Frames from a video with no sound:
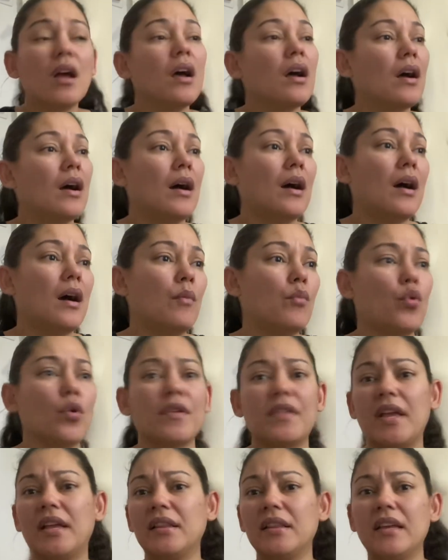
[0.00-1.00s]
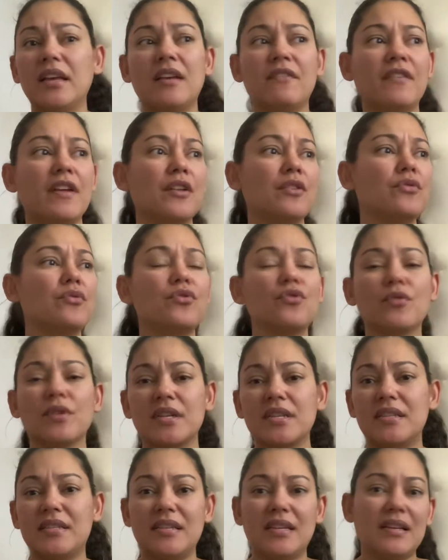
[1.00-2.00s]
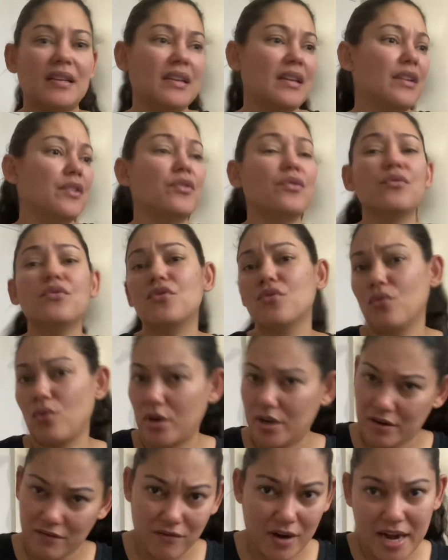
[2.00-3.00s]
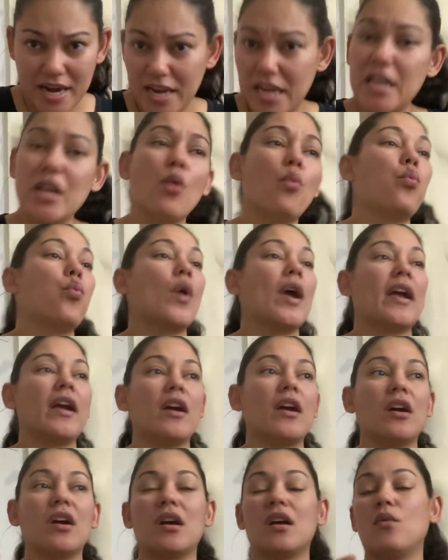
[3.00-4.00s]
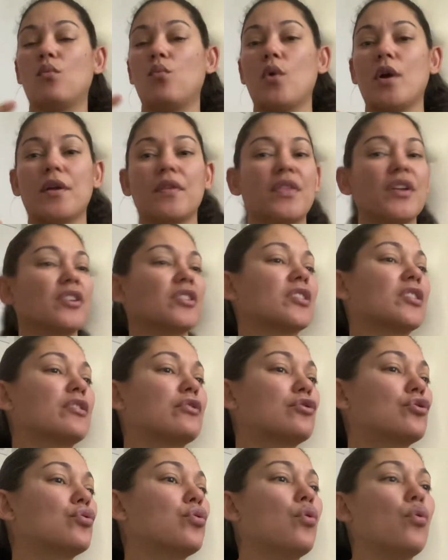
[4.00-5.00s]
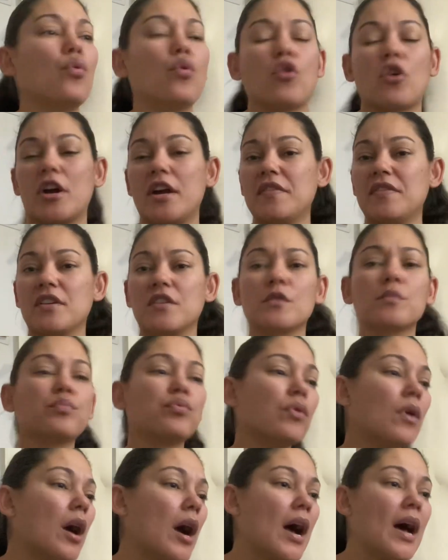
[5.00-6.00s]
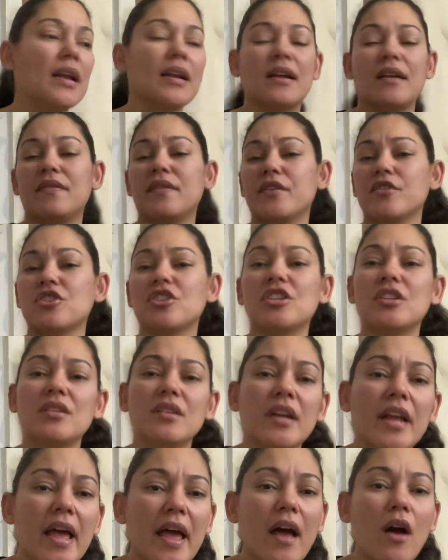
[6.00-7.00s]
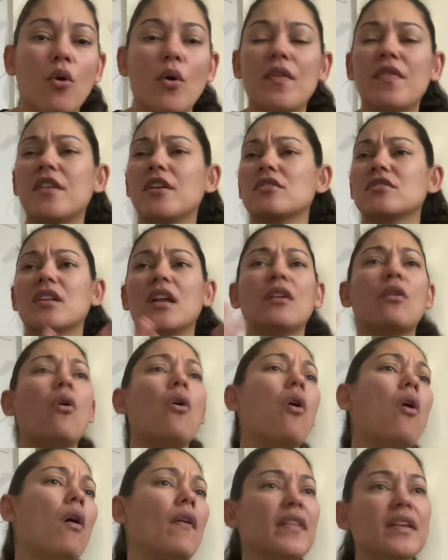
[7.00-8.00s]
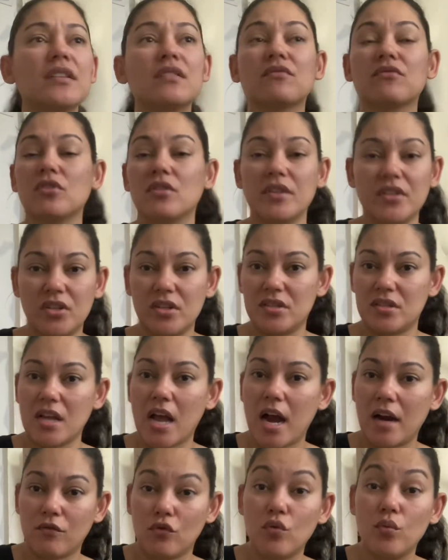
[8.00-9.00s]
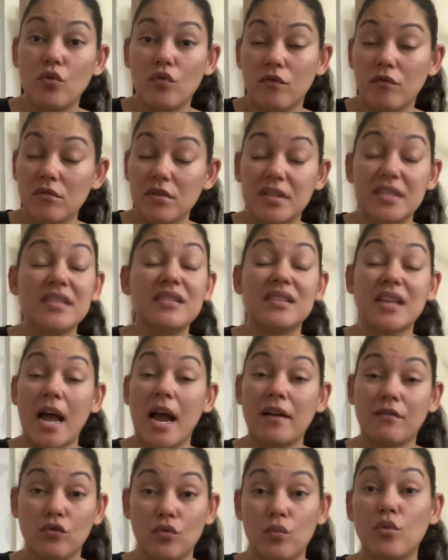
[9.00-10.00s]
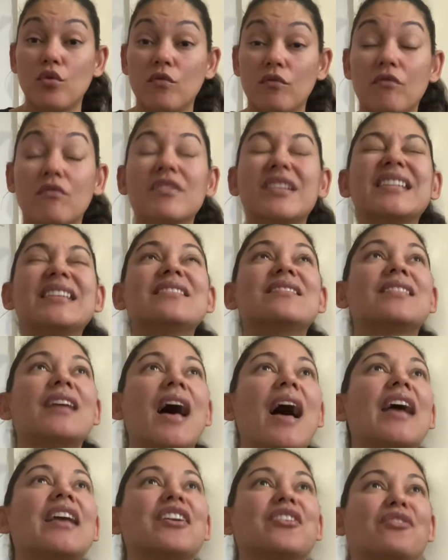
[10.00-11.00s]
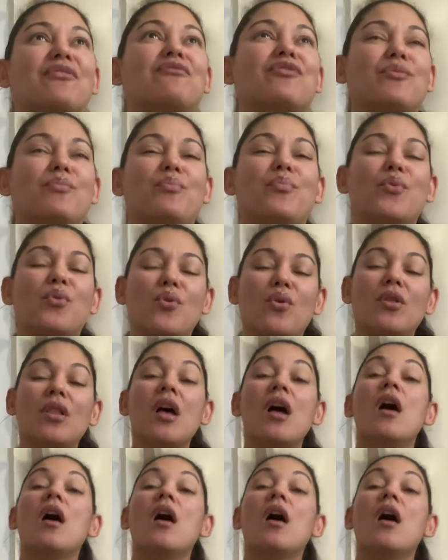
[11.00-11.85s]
Um, or they live in New York City, New York, right? Where where there's couture and there's Prada and there's Chanel and there's like all these really desirable, desirable, desirable